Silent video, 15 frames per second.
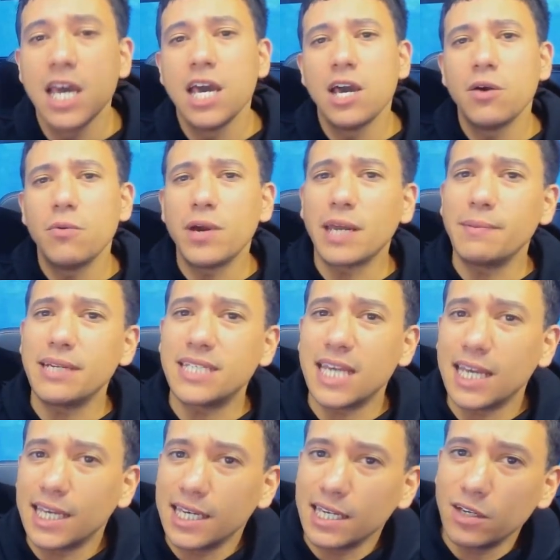we're going to be
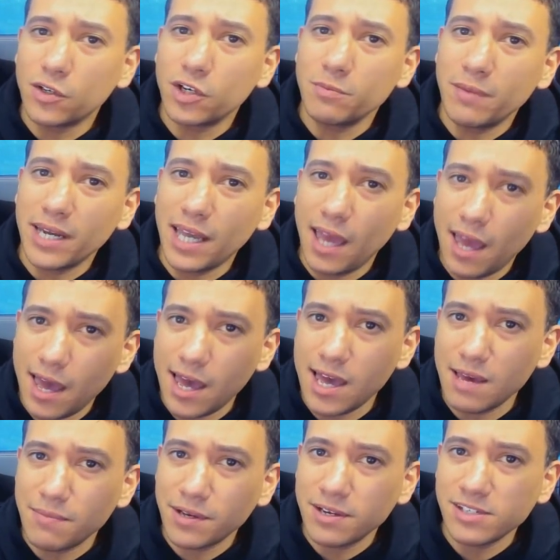taking a look at my hair
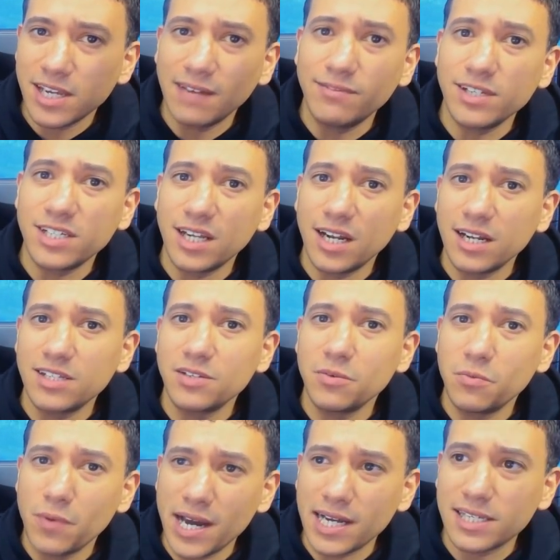because I've decided to
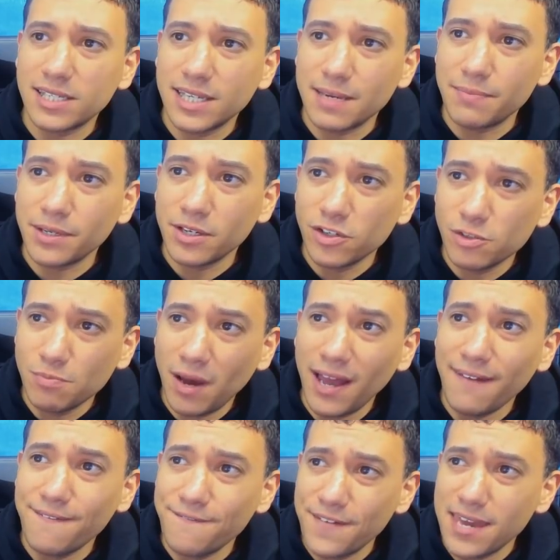wax it because my
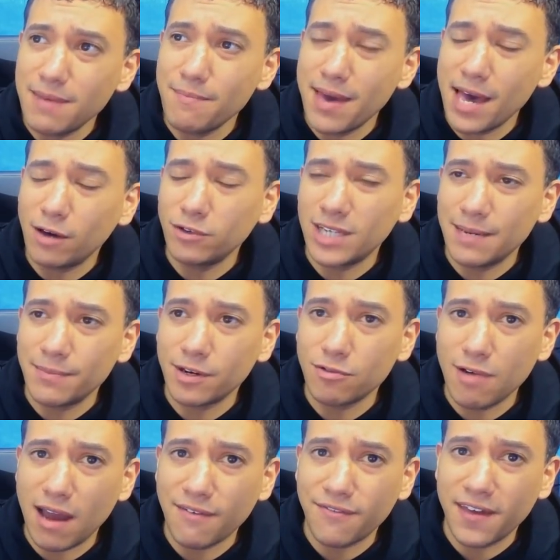female
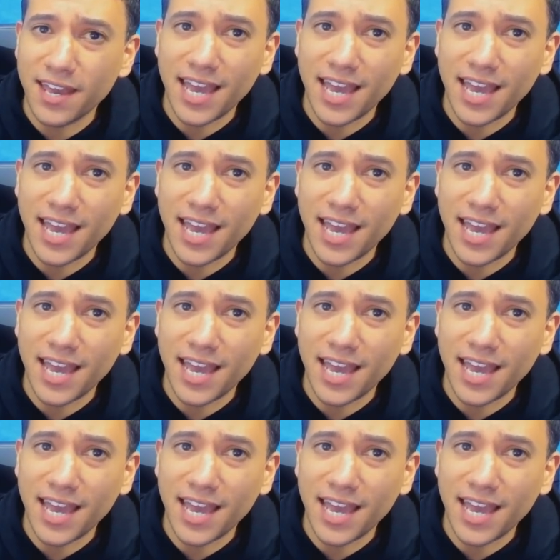demographic